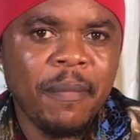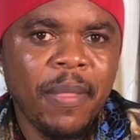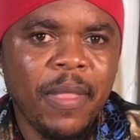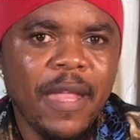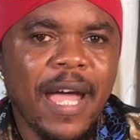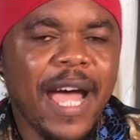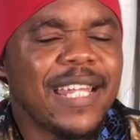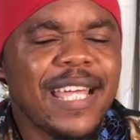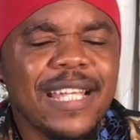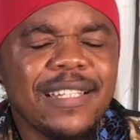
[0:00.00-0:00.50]

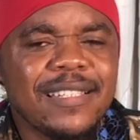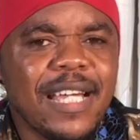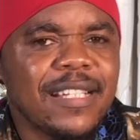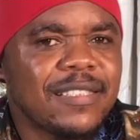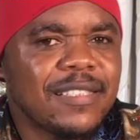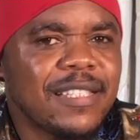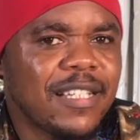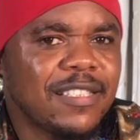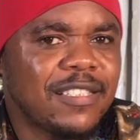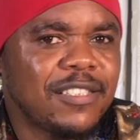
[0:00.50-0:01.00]
And
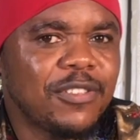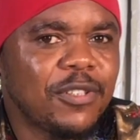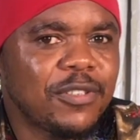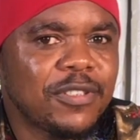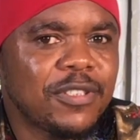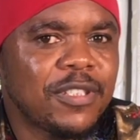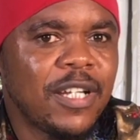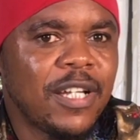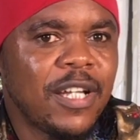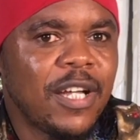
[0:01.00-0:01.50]
that's not
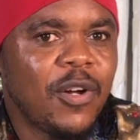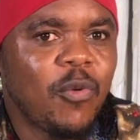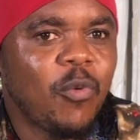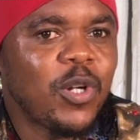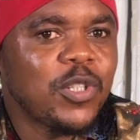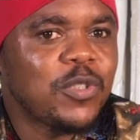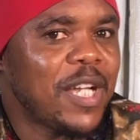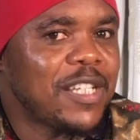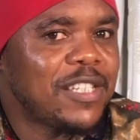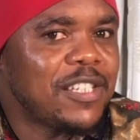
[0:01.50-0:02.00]
what
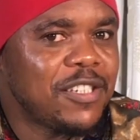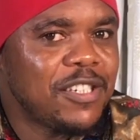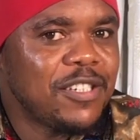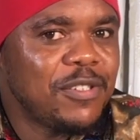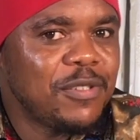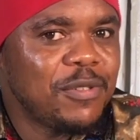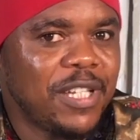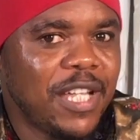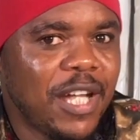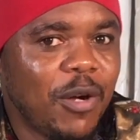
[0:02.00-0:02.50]
we are teaching you
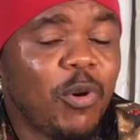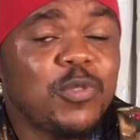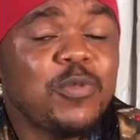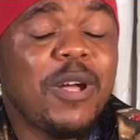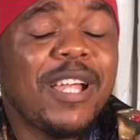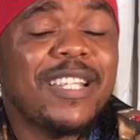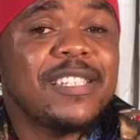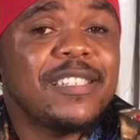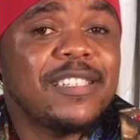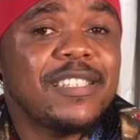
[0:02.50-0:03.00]
here. What we are
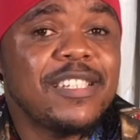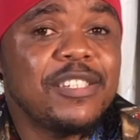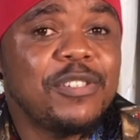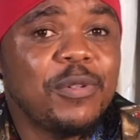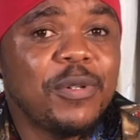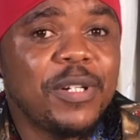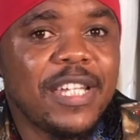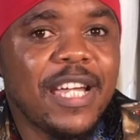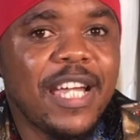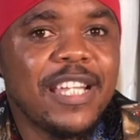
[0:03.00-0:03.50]
teaching you
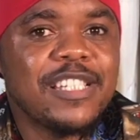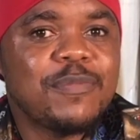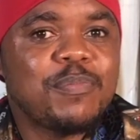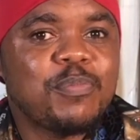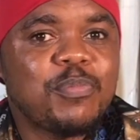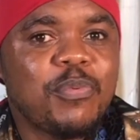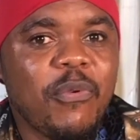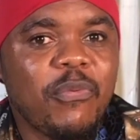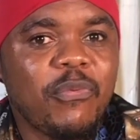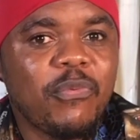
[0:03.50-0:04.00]
here is
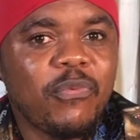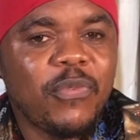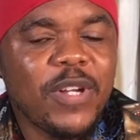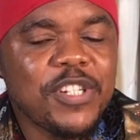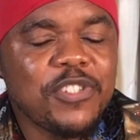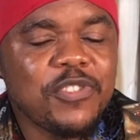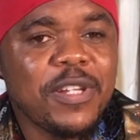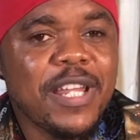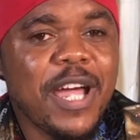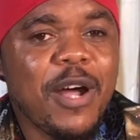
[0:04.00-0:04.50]

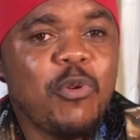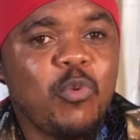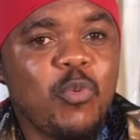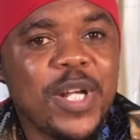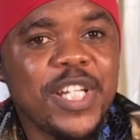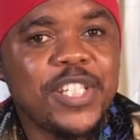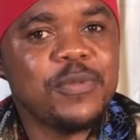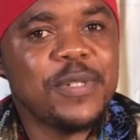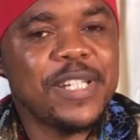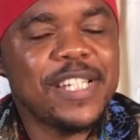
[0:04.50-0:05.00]
professional way
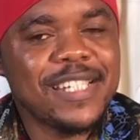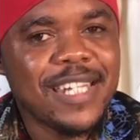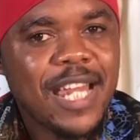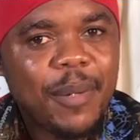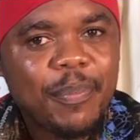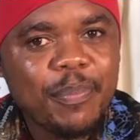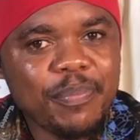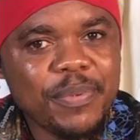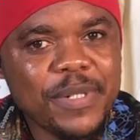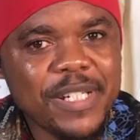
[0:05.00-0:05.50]
to
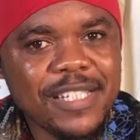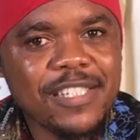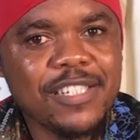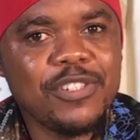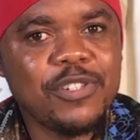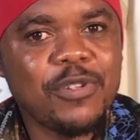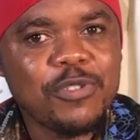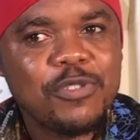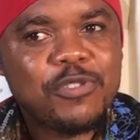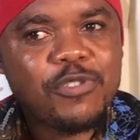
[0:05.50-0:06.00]
interpret
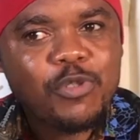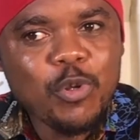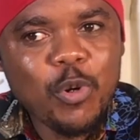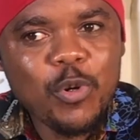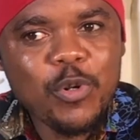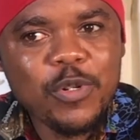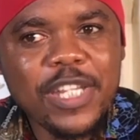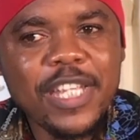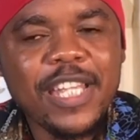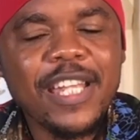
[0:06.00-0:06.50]
your
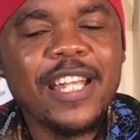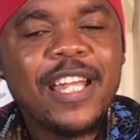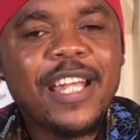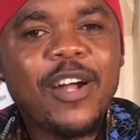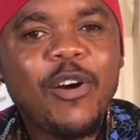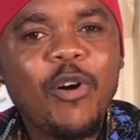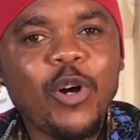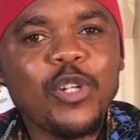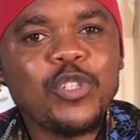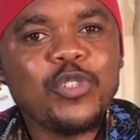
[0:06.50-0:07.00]
story
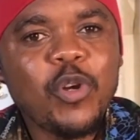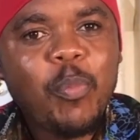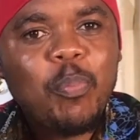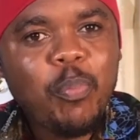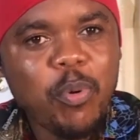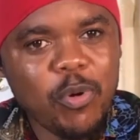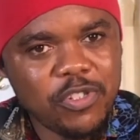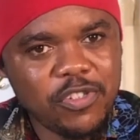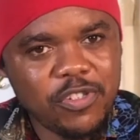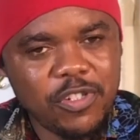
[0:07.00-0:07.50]
on your
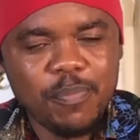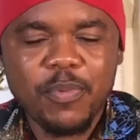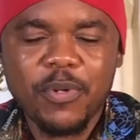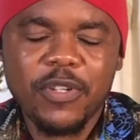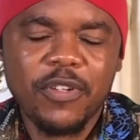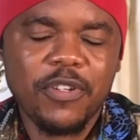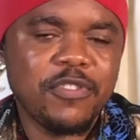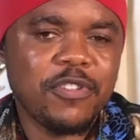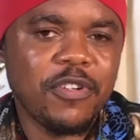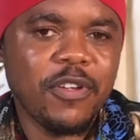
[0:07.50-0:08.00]

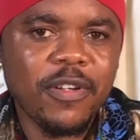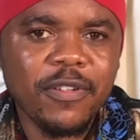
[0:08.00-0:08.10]
post-production.